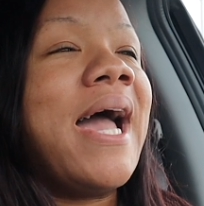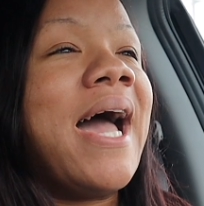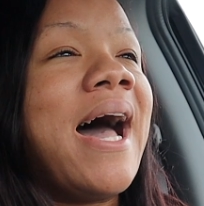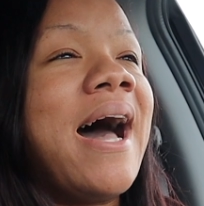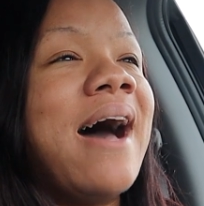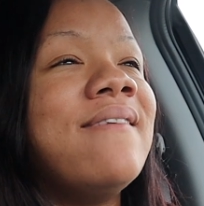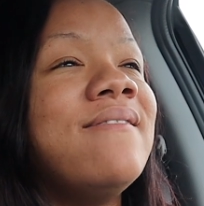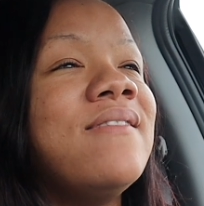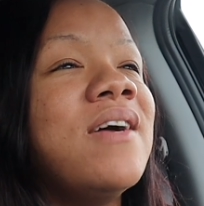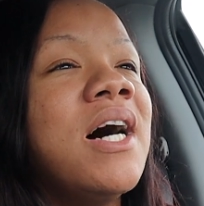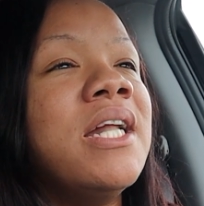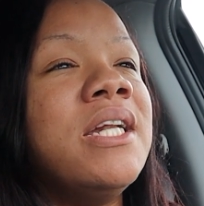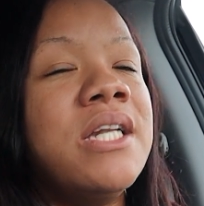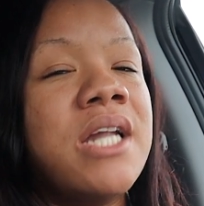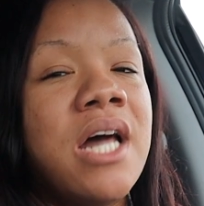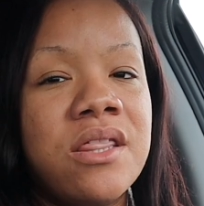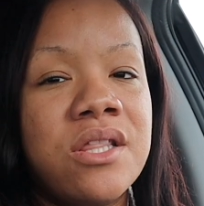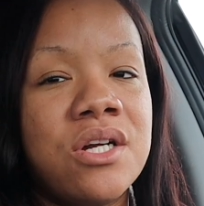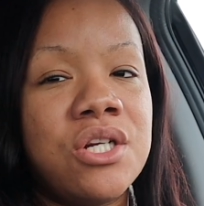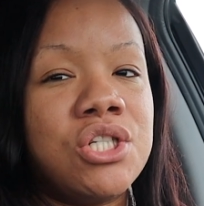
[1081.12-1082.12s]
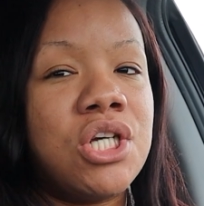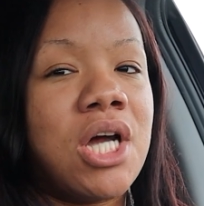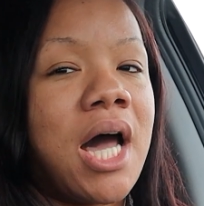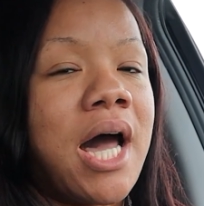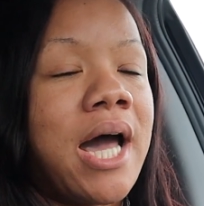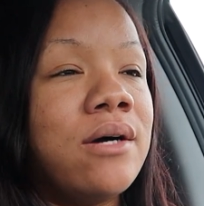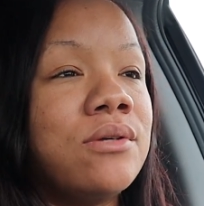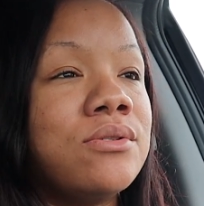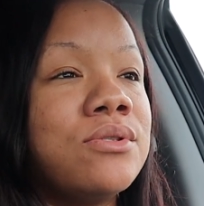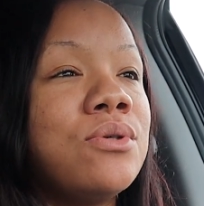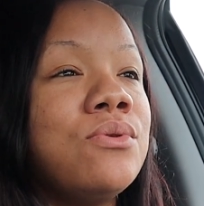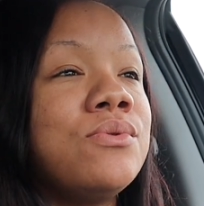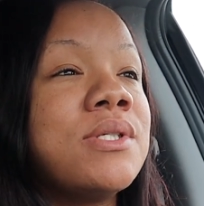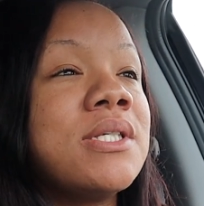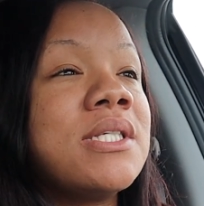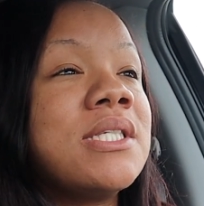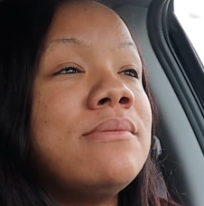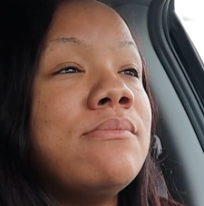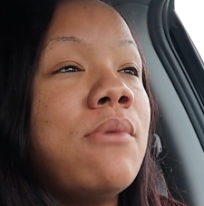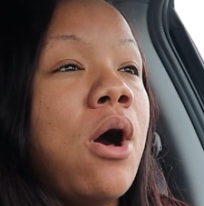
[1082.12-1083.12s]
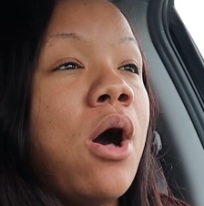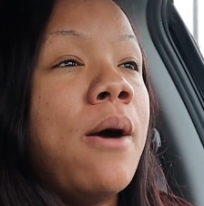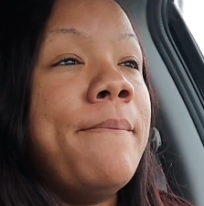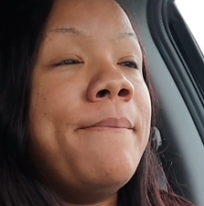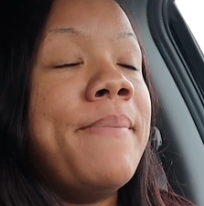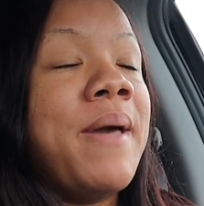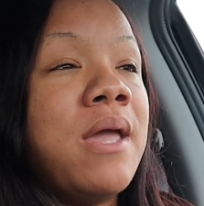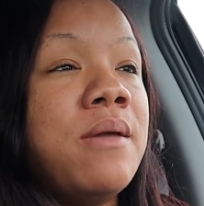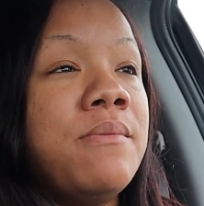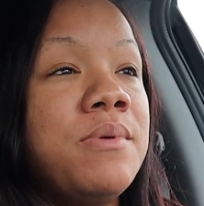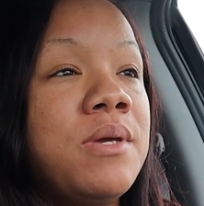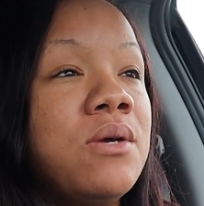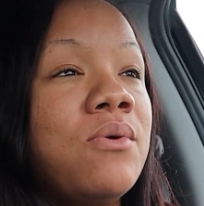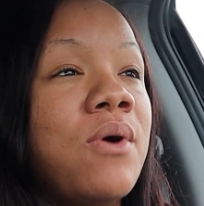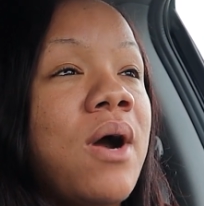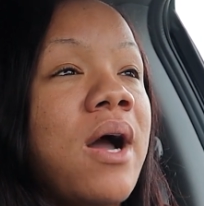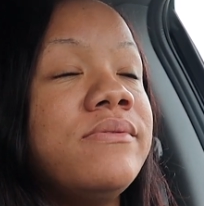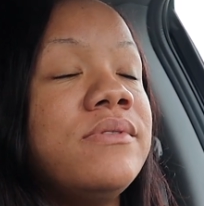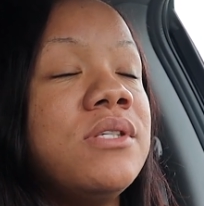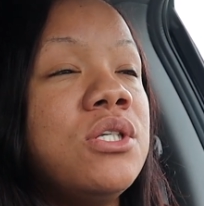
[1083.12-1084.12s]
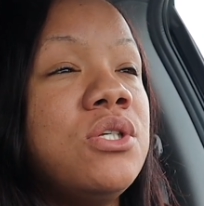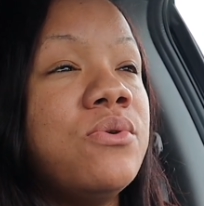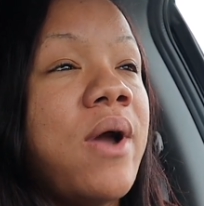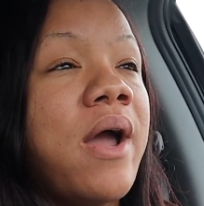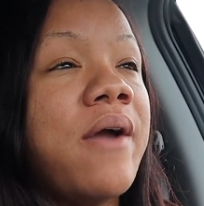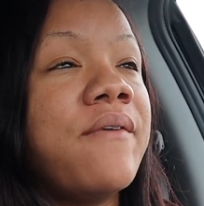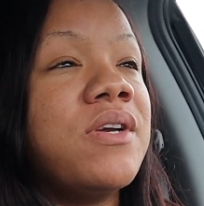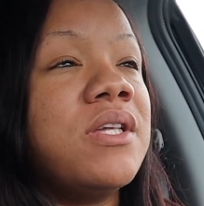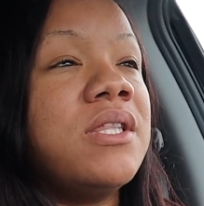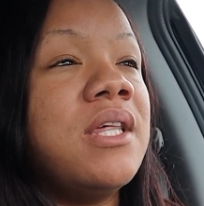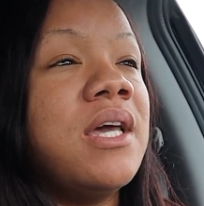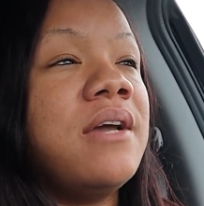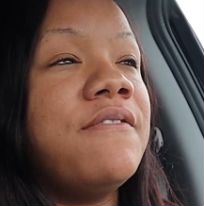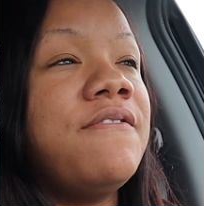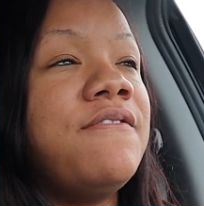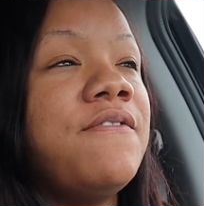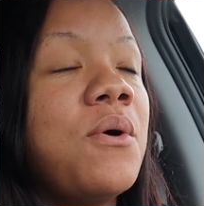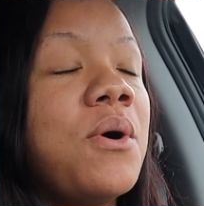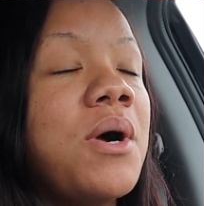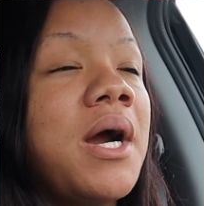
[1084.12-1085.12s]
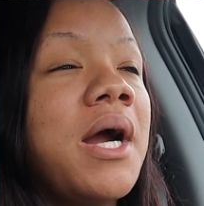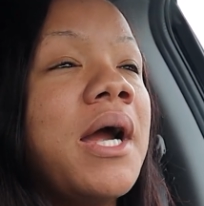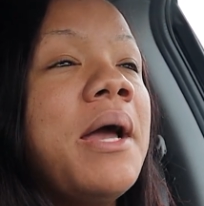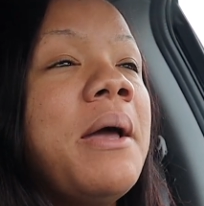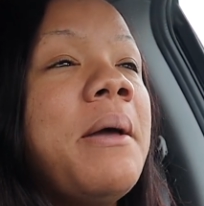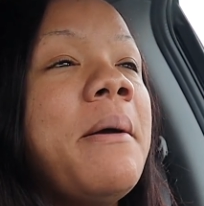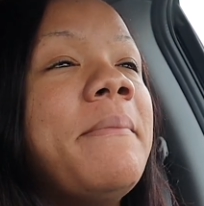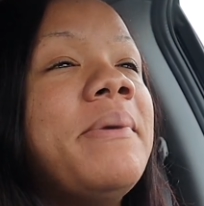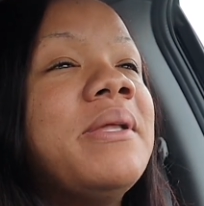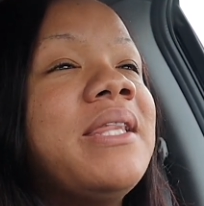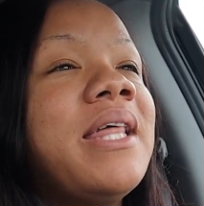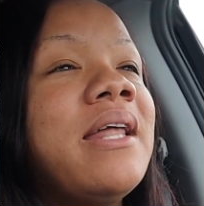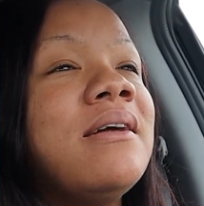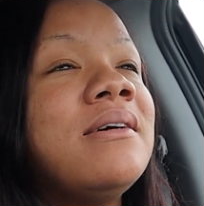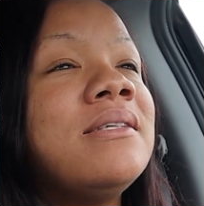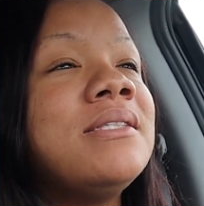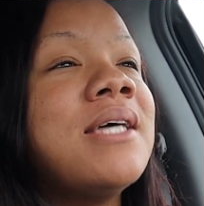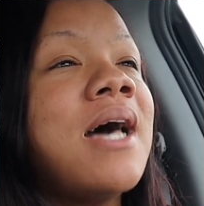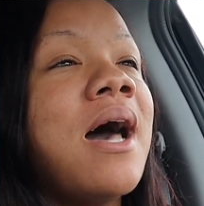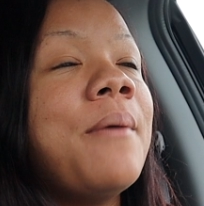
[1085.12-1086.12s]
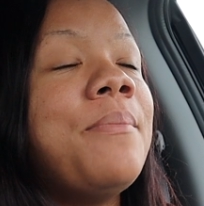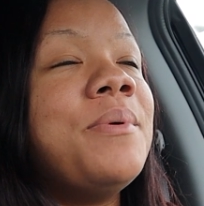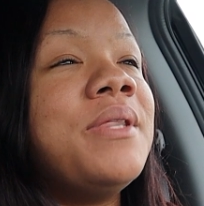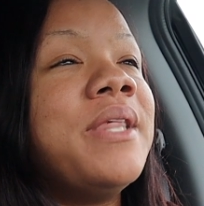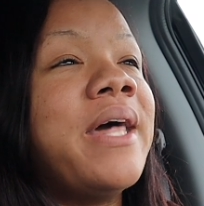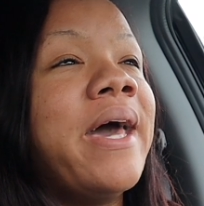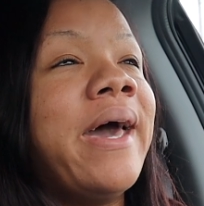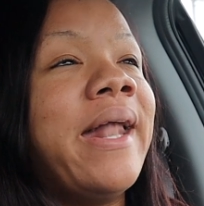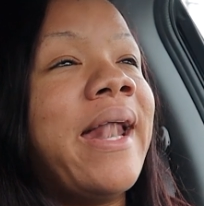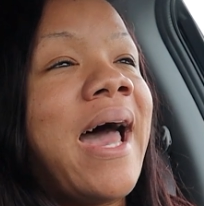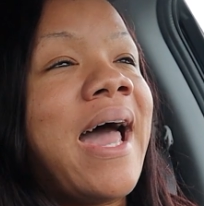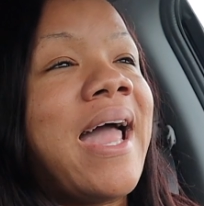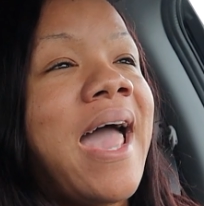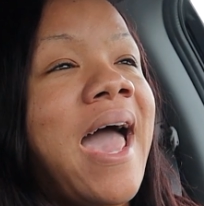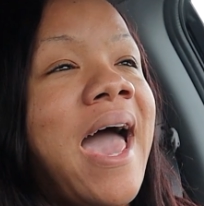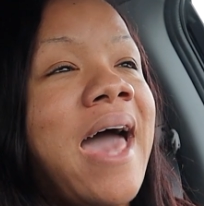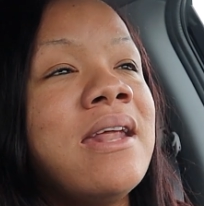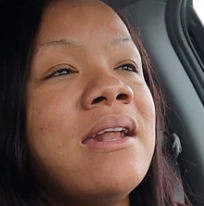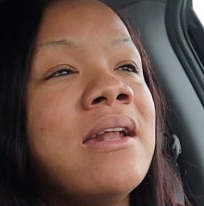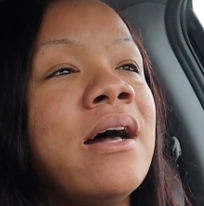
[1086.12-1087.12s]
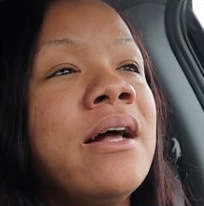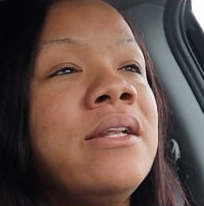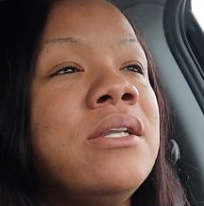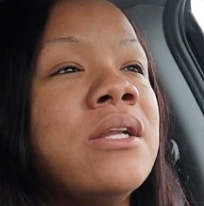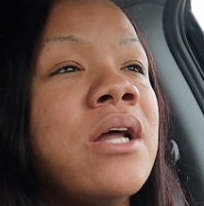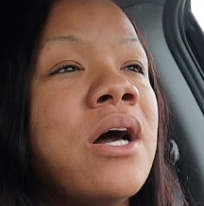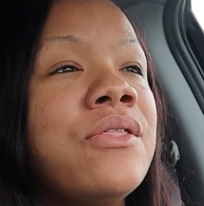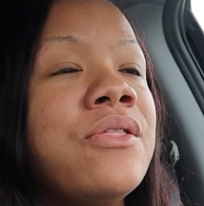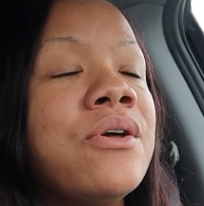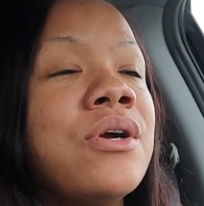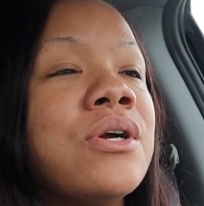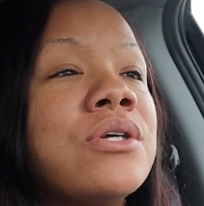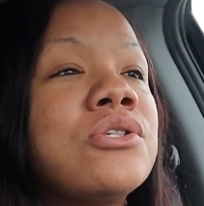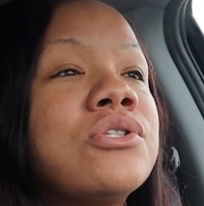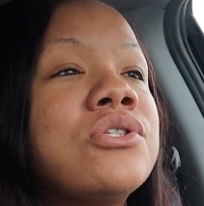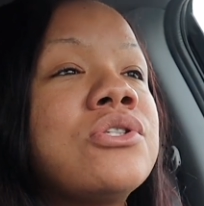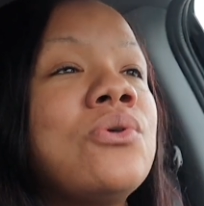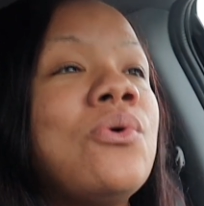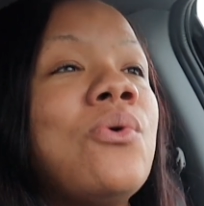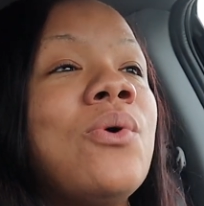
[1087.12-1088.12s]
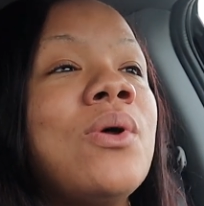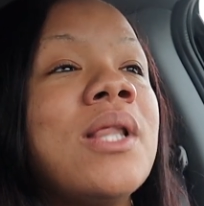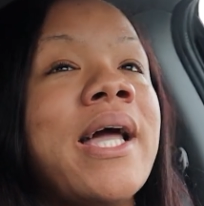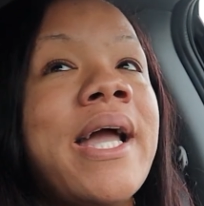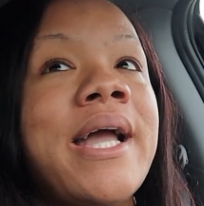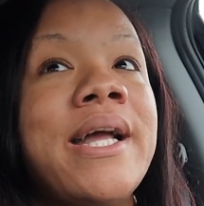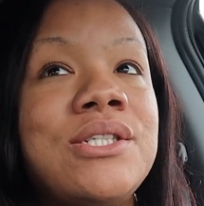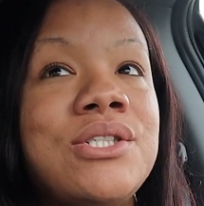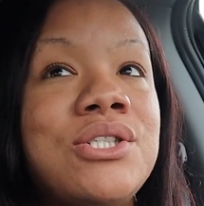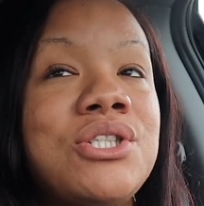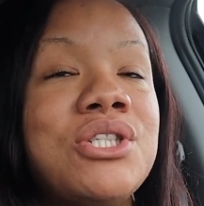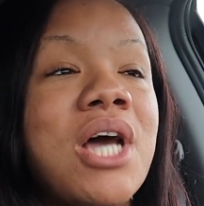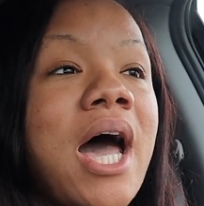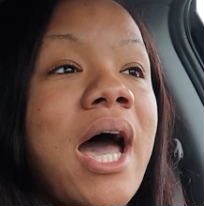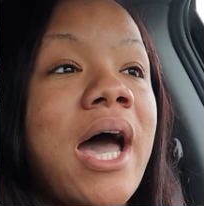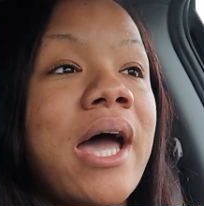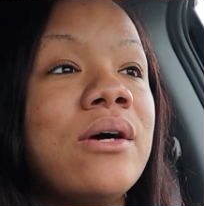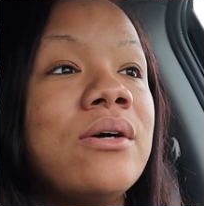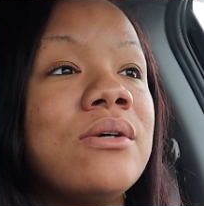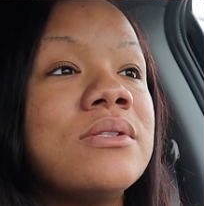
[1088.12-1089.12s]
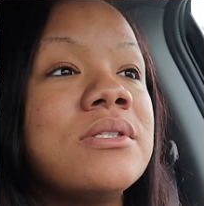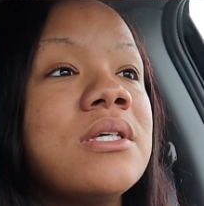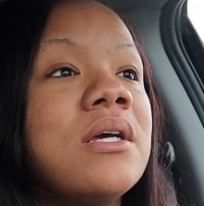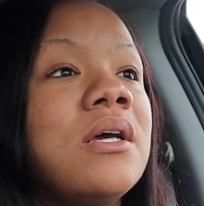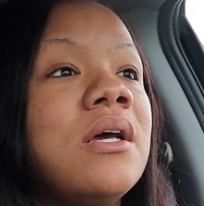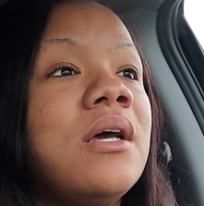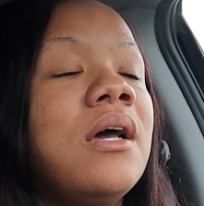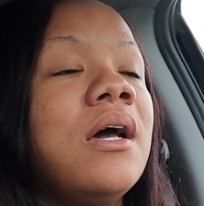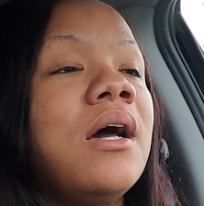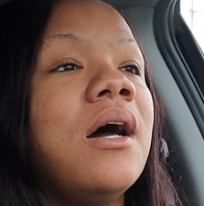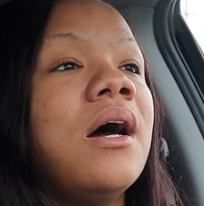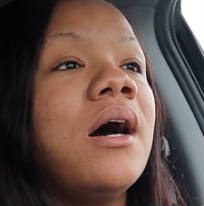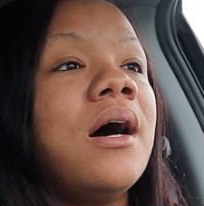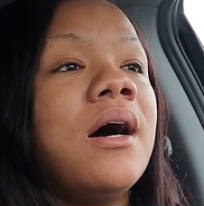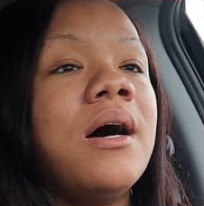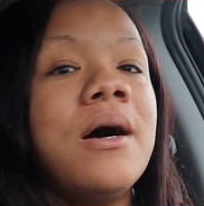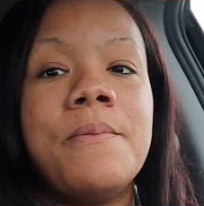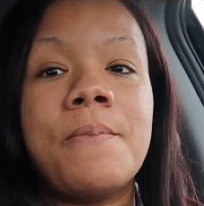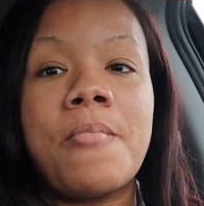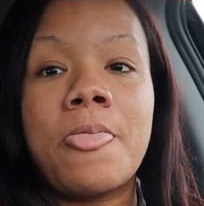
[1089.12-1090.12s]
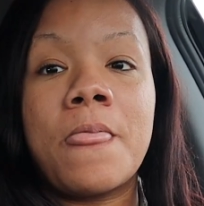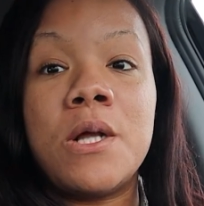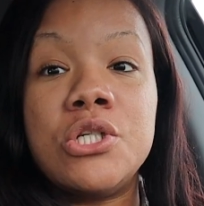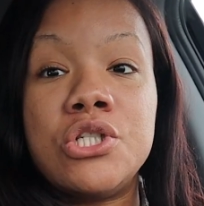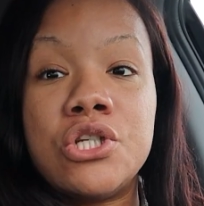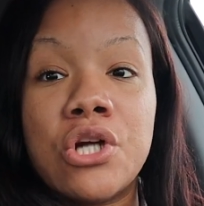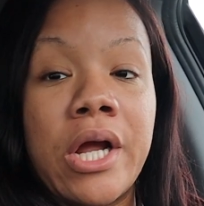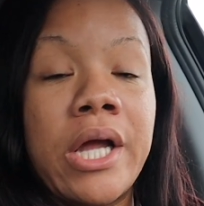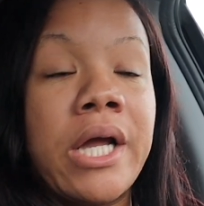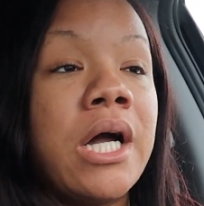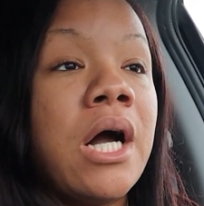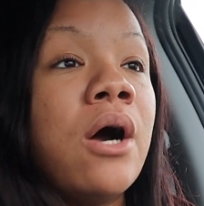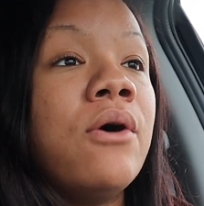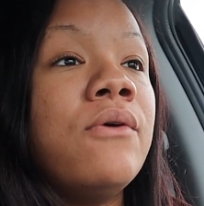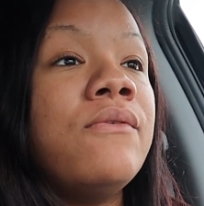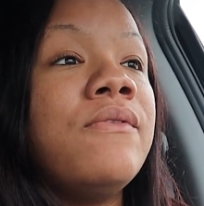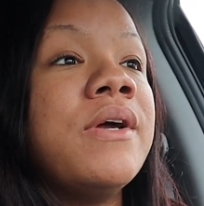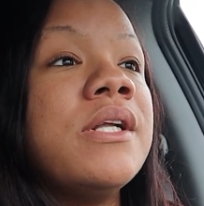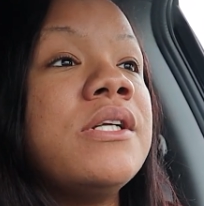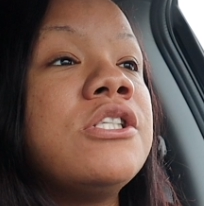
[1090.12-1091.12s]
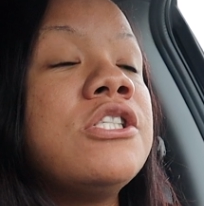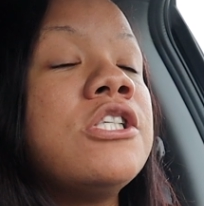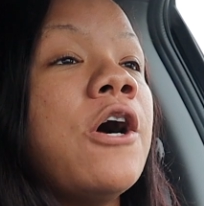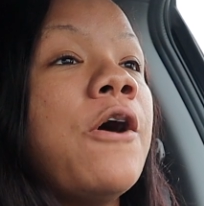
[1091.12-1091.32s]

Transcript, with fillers: have another child who's a small baby who I have to do everything for, but then on top of that, I added another school-age child during COVID.